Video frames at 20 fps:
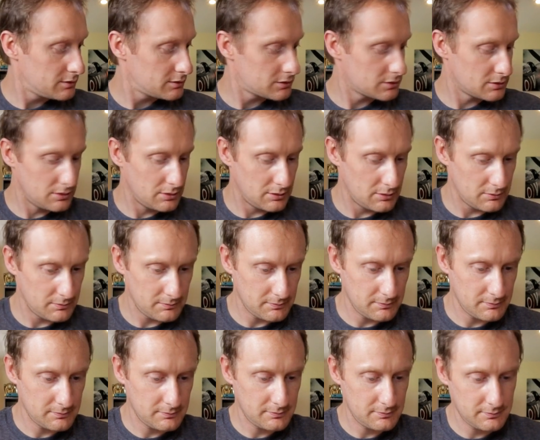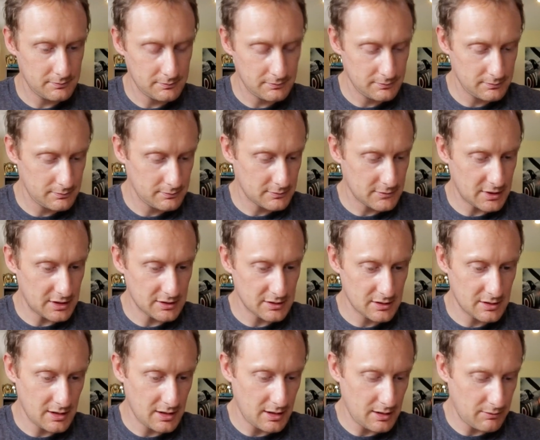So that's
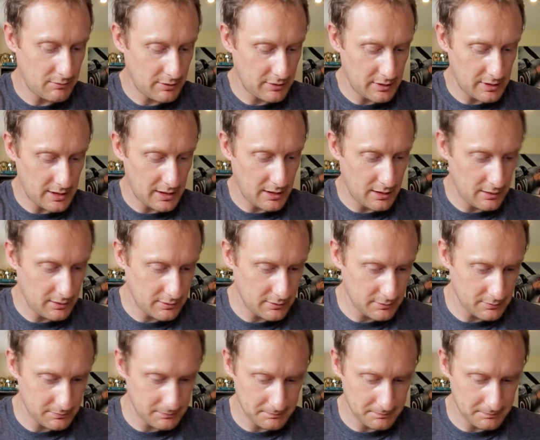that one there,